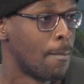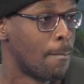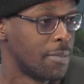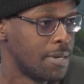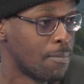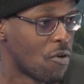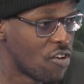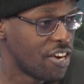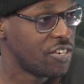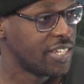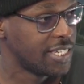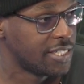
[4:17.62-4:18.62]
the moral
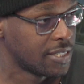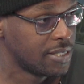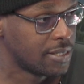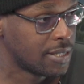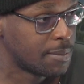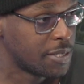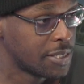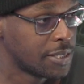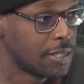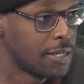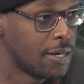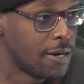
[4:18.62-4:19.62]
education syllabus,
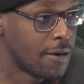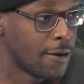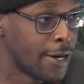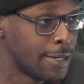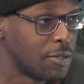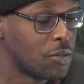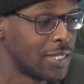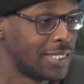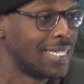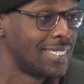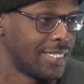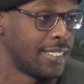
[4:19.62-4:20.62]
right? Because
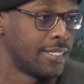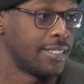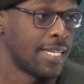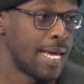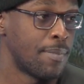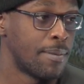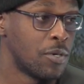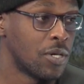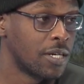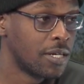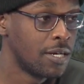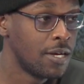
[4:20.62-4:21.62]
that type of
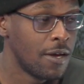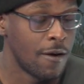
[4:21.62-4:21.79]
book.